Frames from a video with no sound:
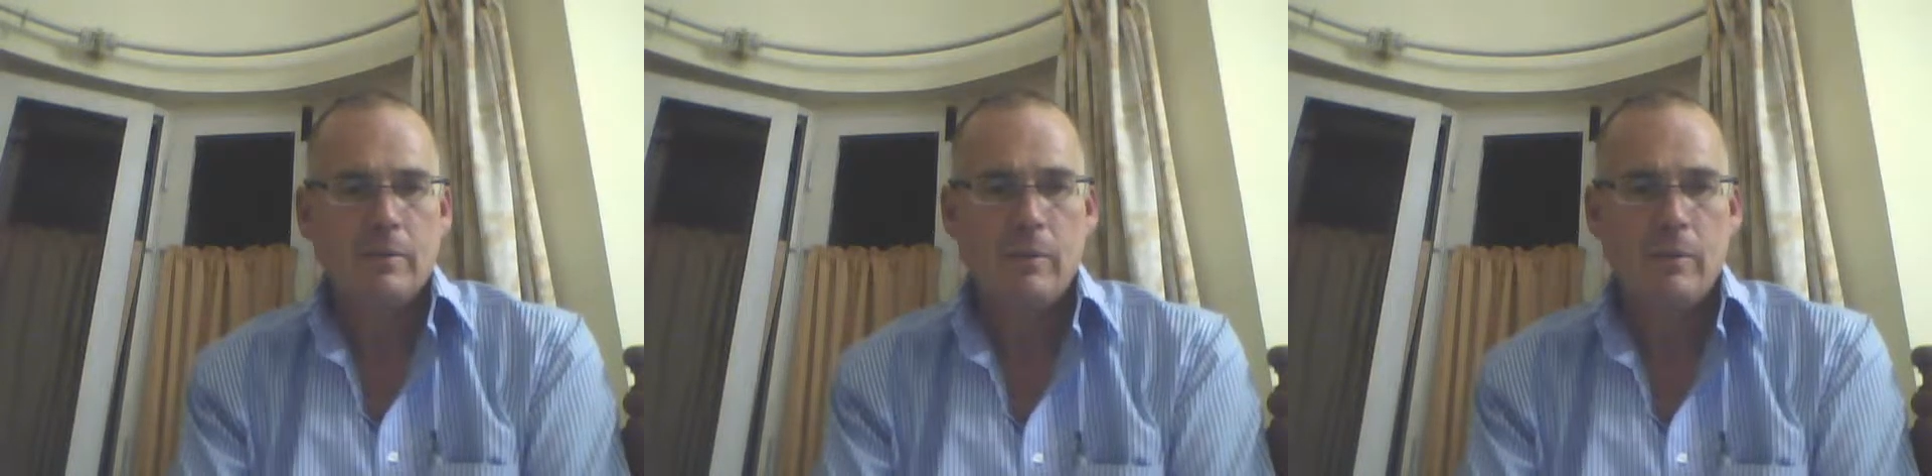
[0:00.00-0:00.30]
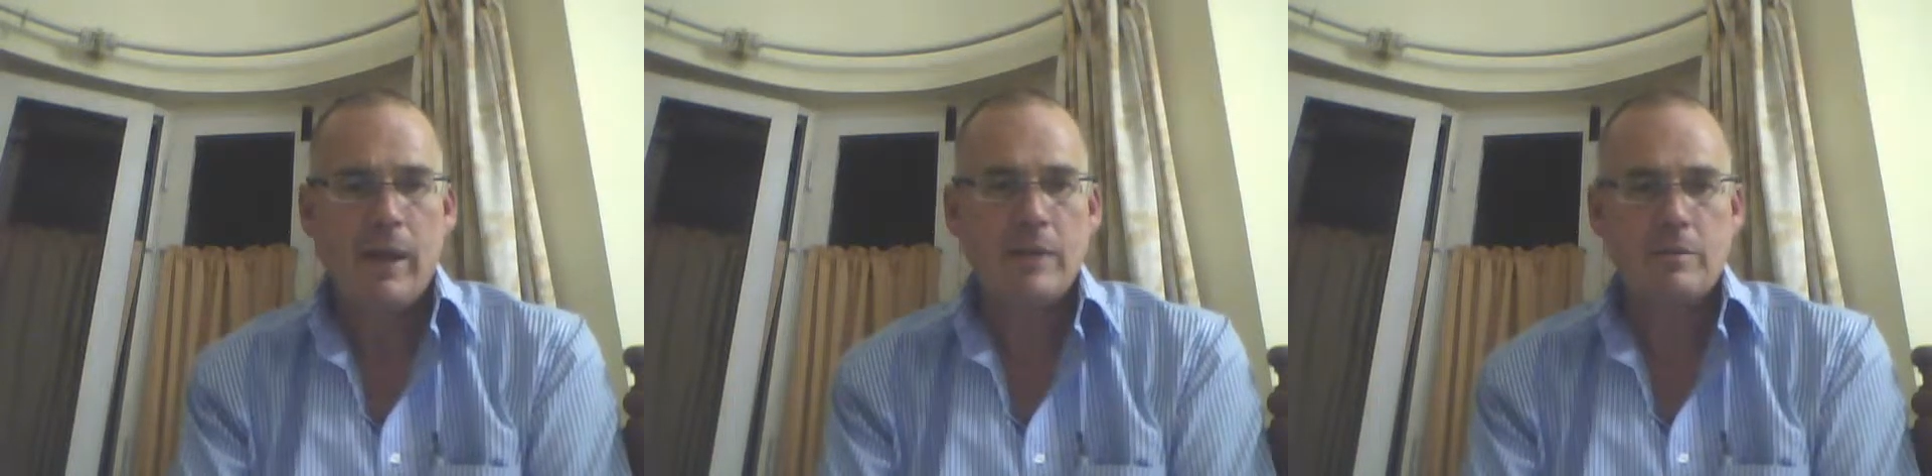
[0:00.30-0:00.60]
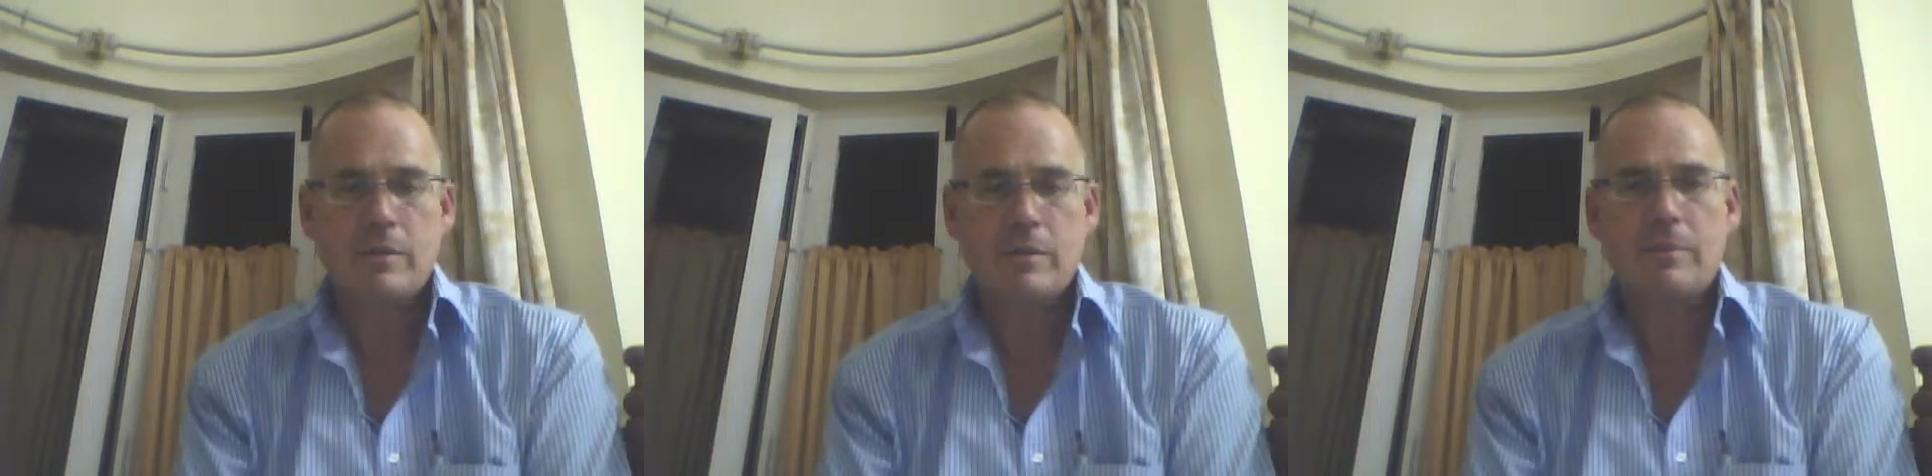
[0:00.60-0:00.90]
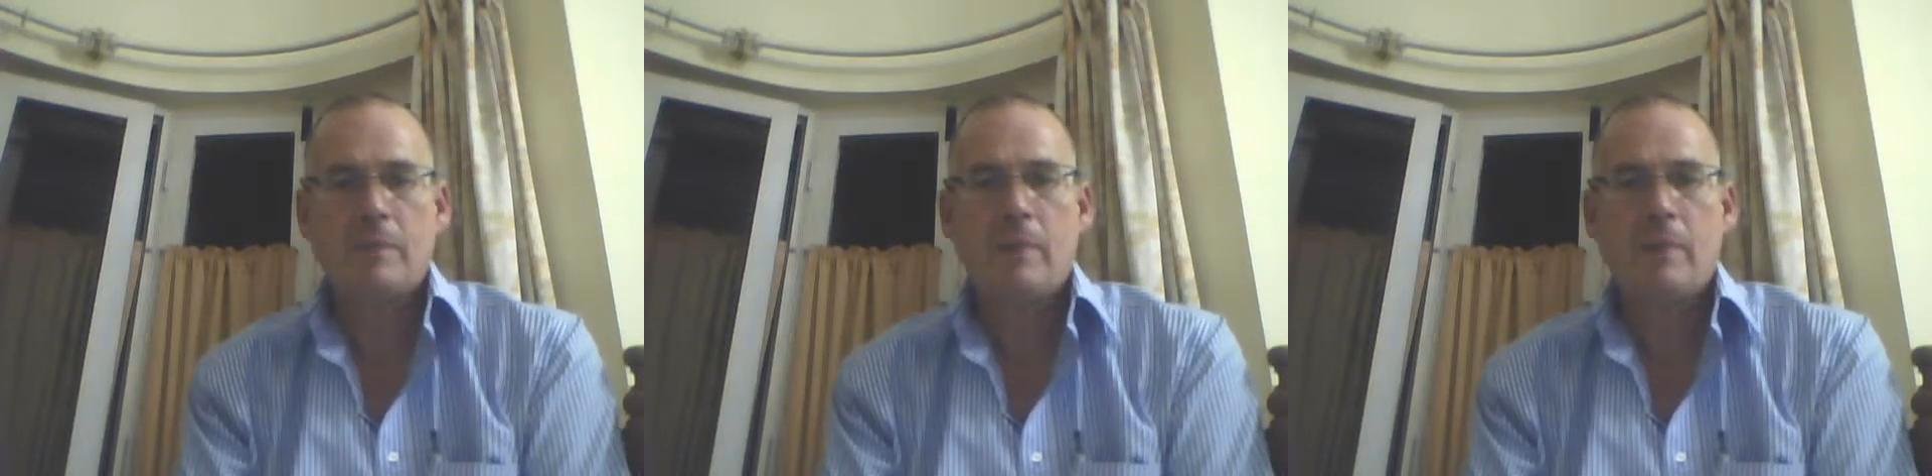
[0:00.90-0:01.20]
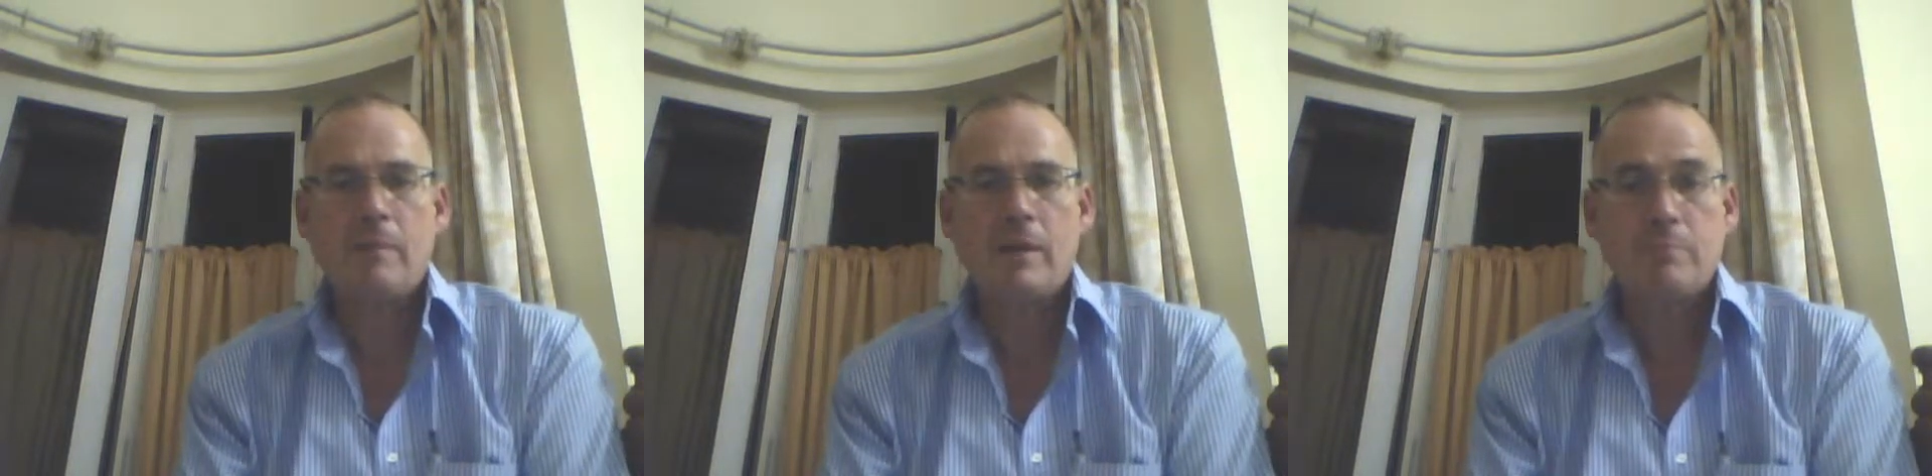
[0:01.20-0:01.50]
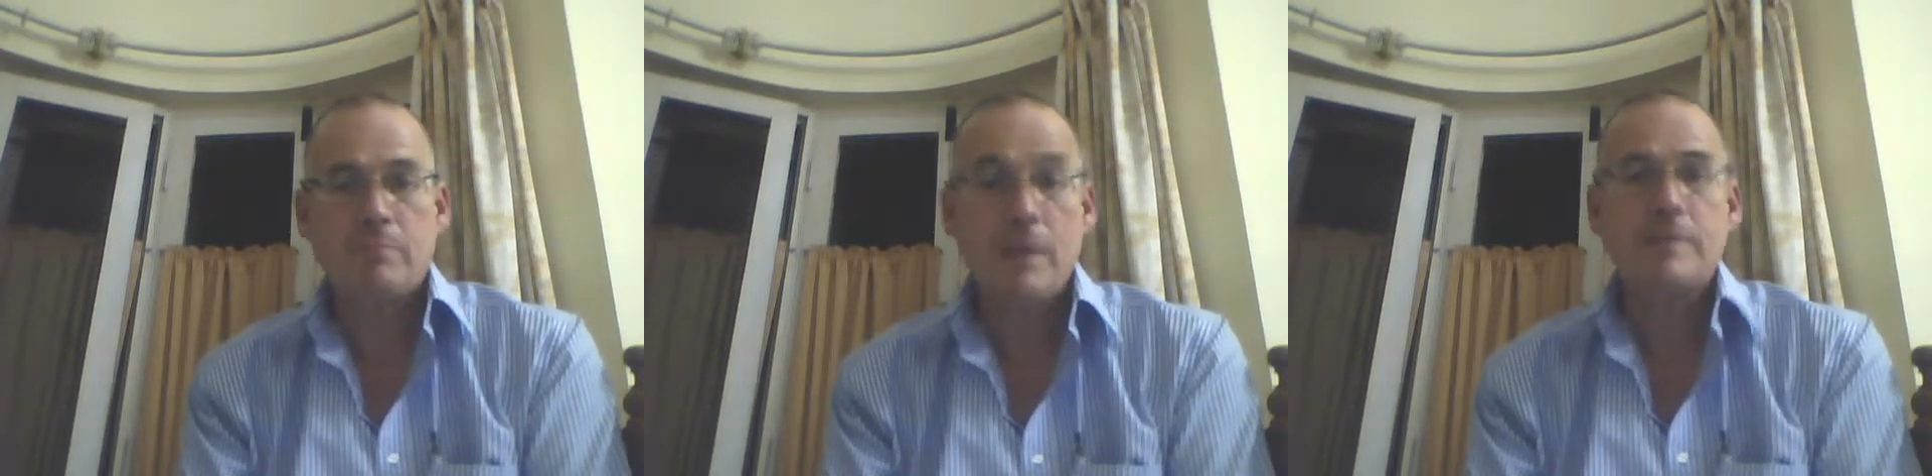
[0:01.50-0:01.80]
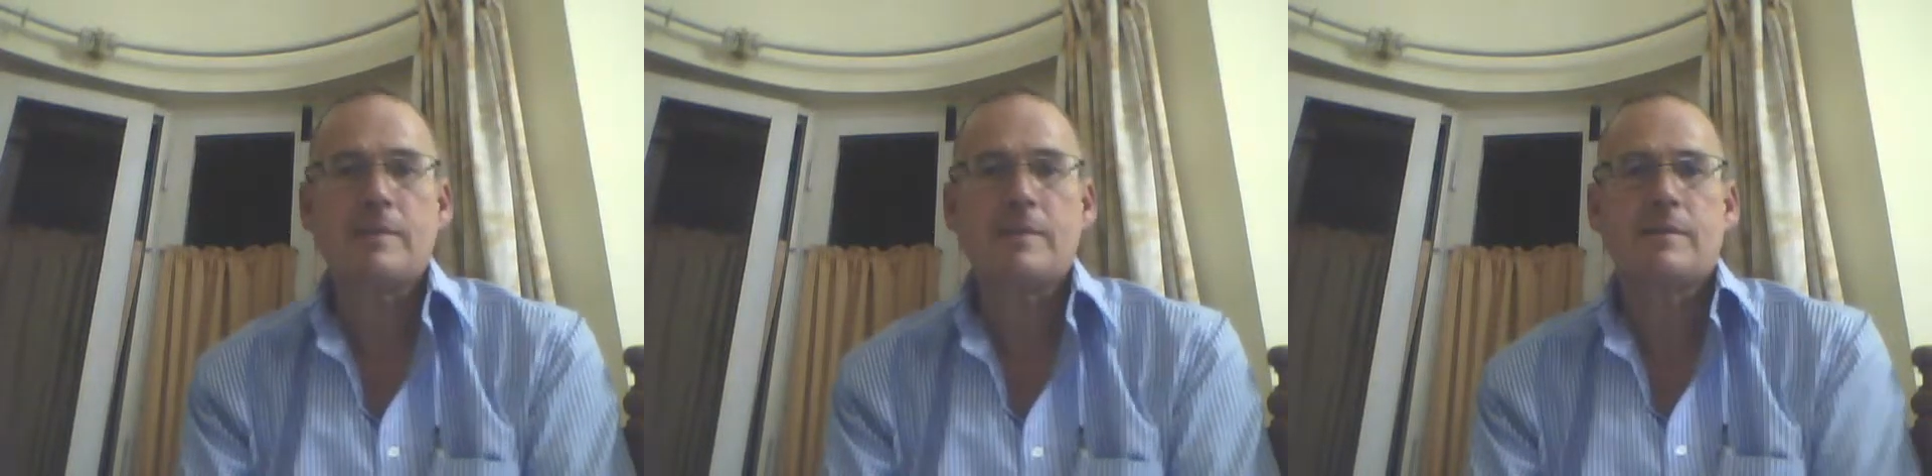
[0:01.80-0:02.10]
rage or something by my
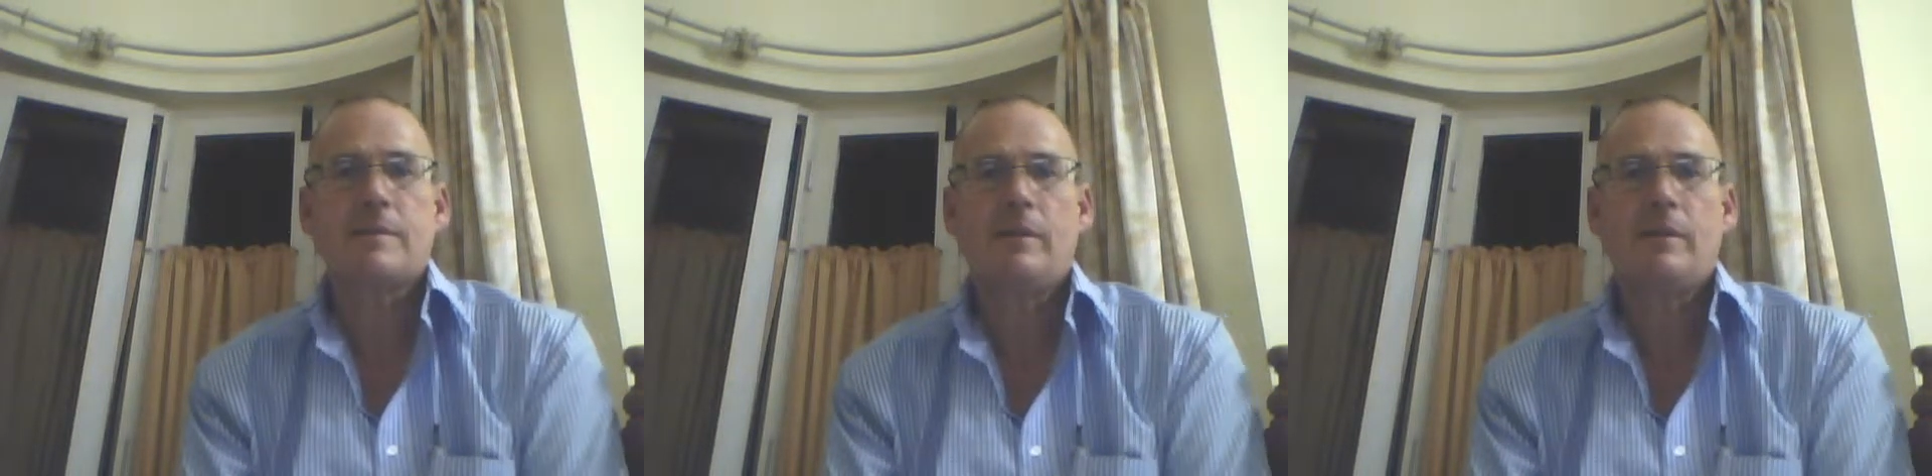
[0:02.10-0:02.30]
presence.